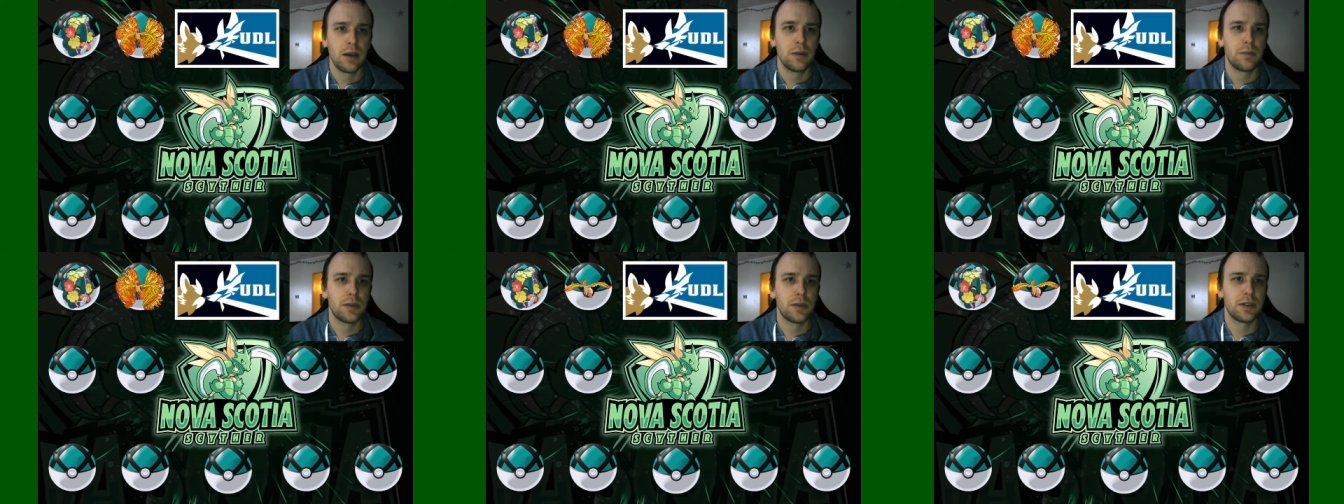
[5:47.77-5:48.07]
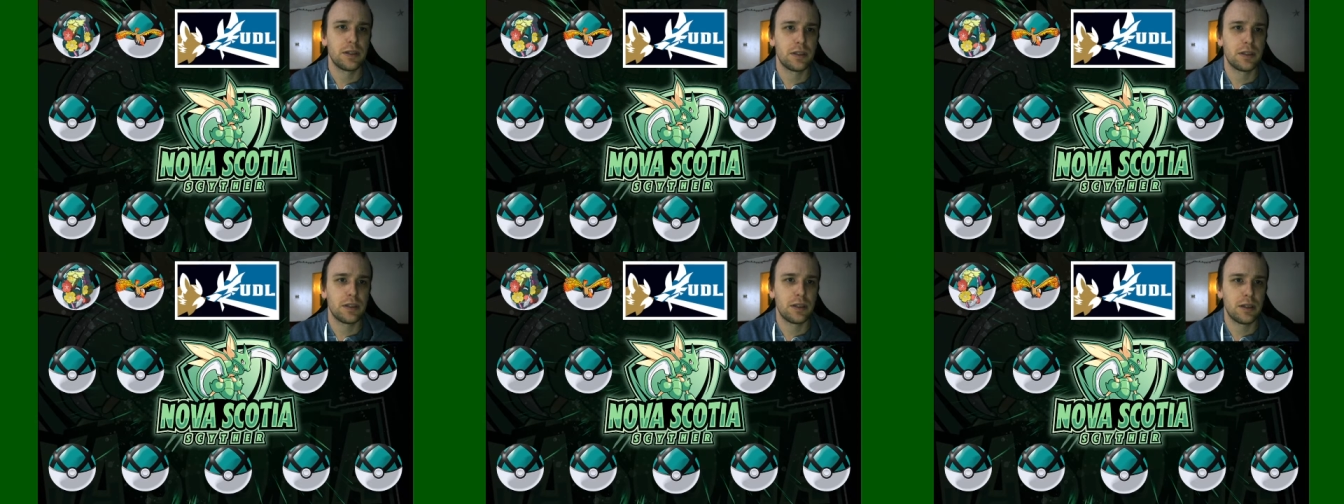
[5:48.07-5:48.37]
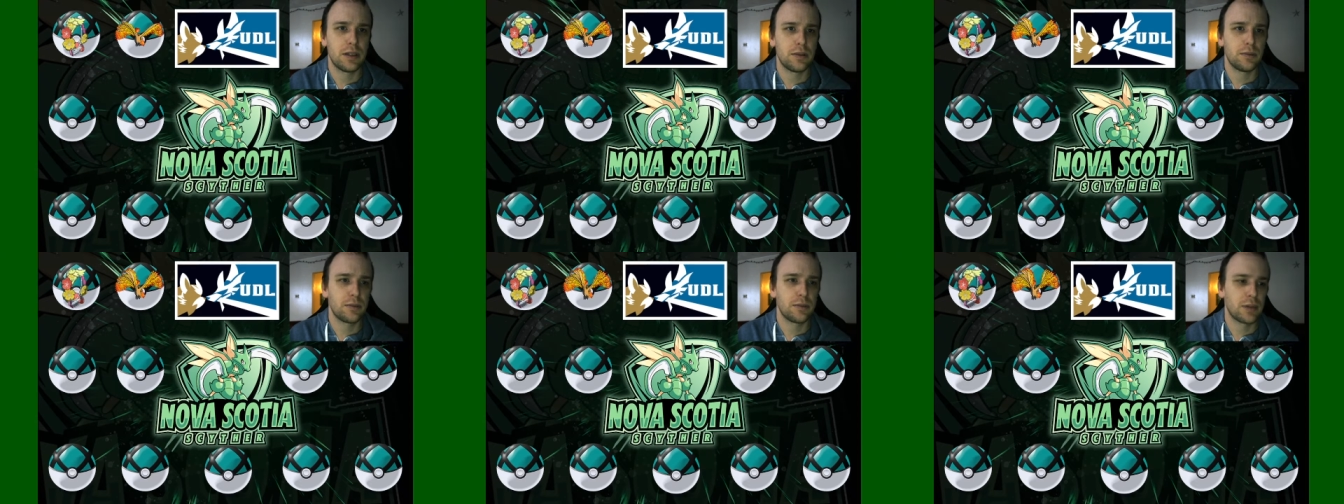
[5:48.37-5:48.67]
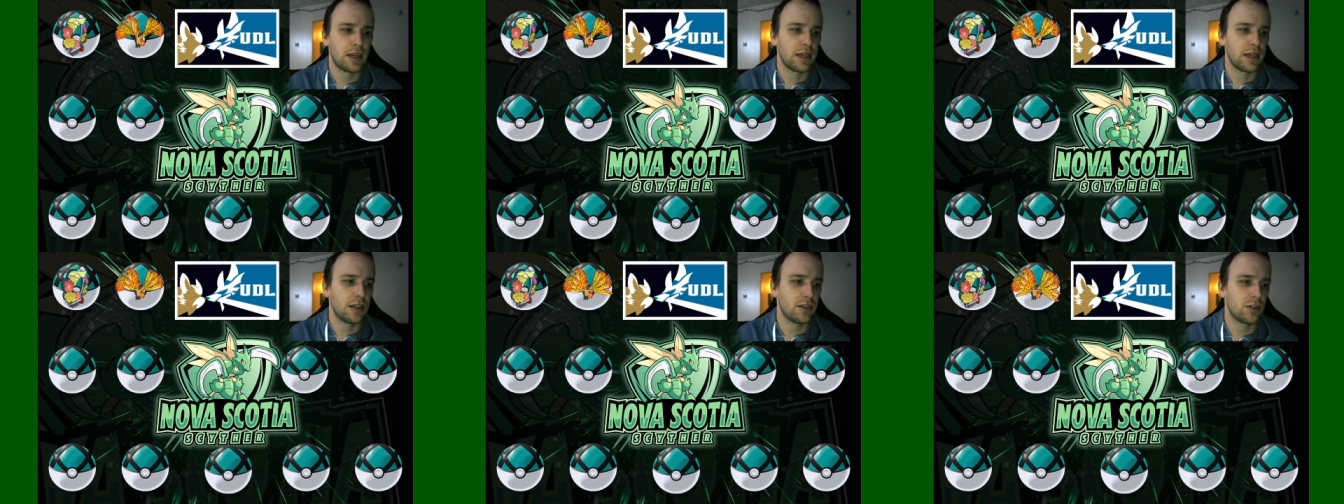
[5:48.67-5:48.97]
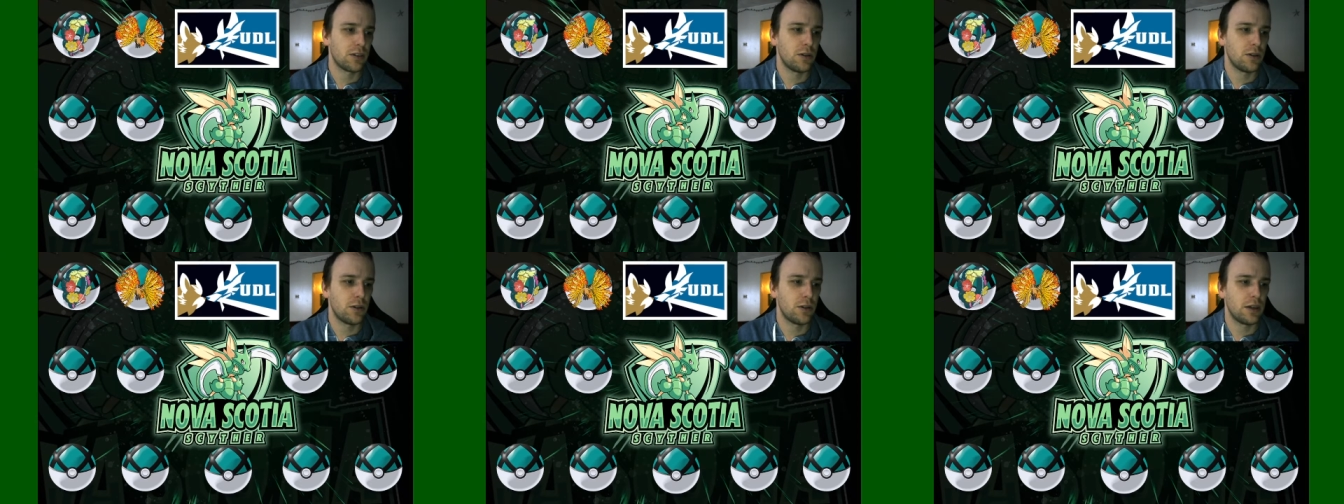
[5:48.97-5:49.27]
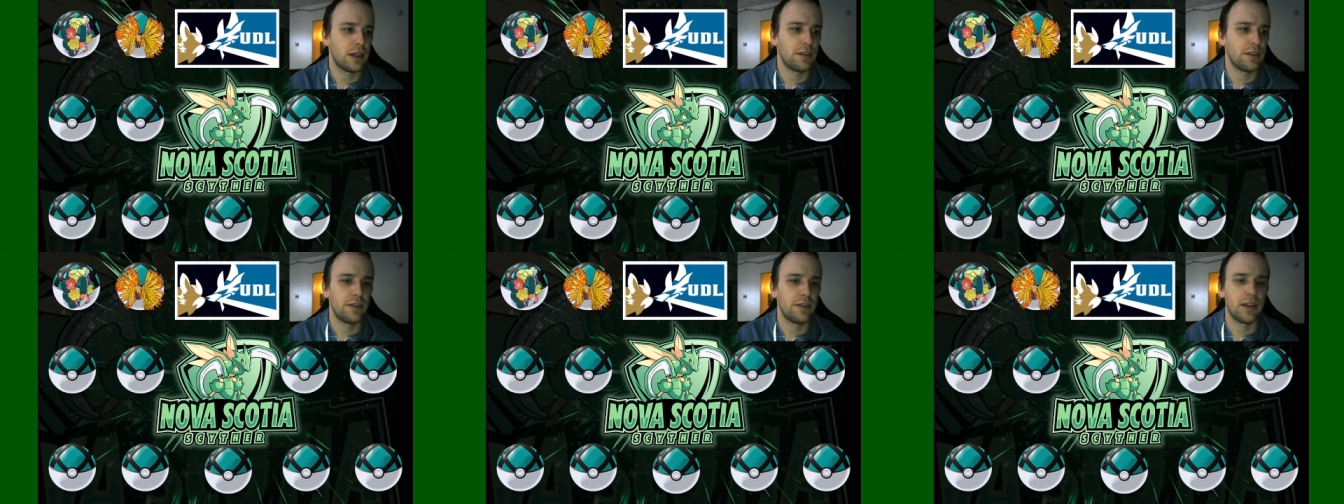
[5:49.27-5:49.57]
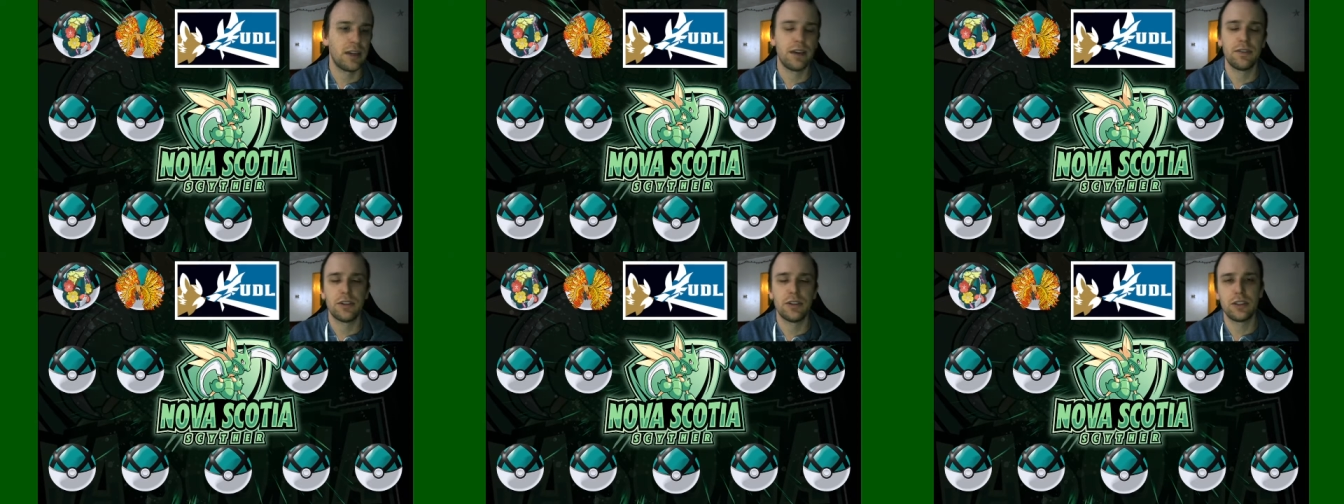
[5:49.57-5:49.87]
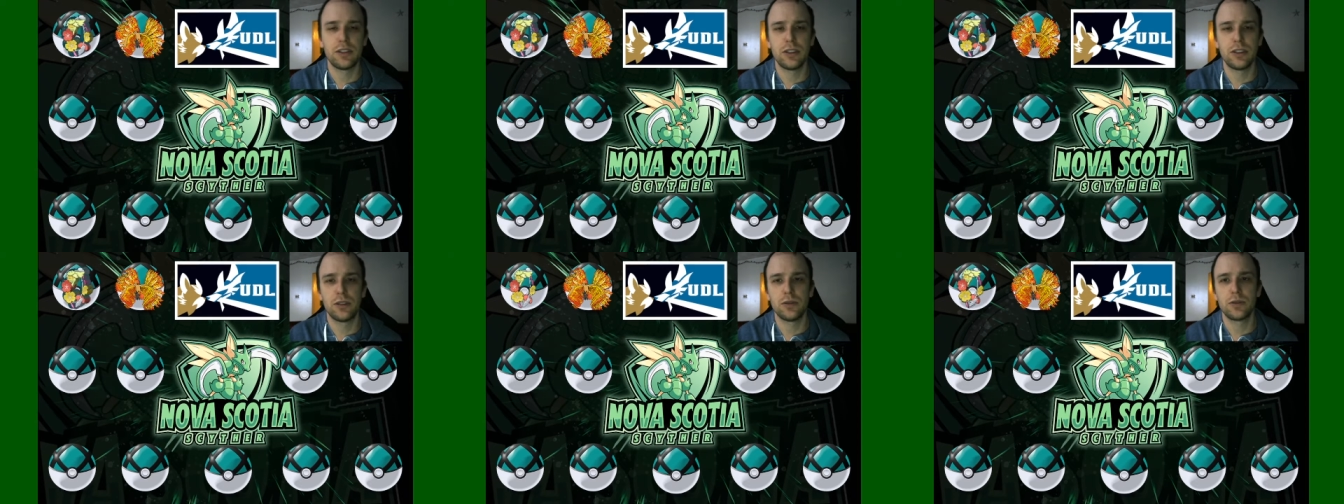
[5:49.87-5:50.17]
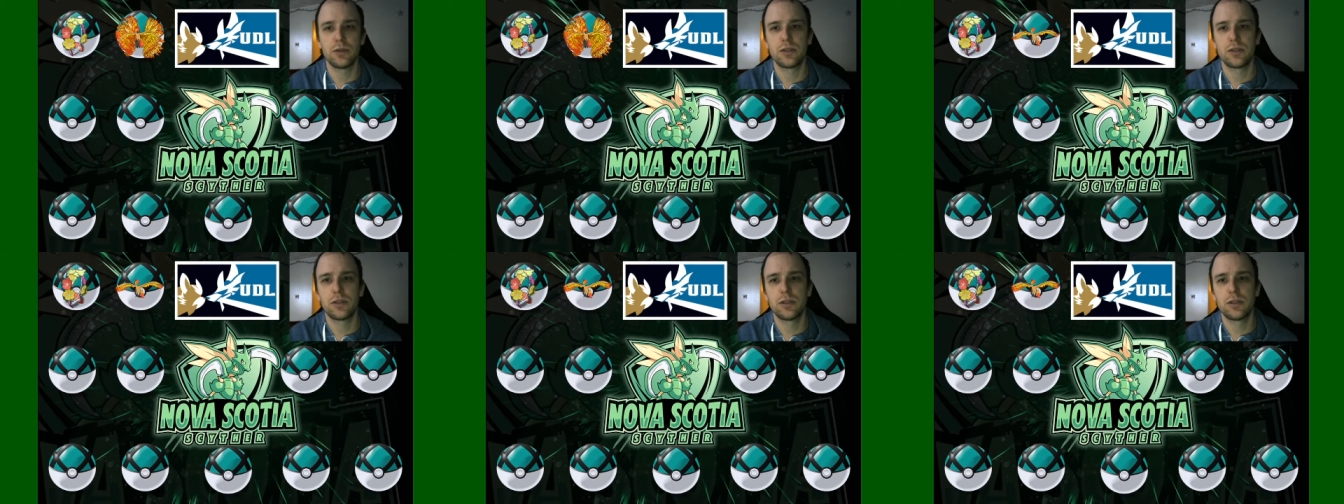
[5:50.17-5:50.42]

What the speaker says: but Kanto I've never used.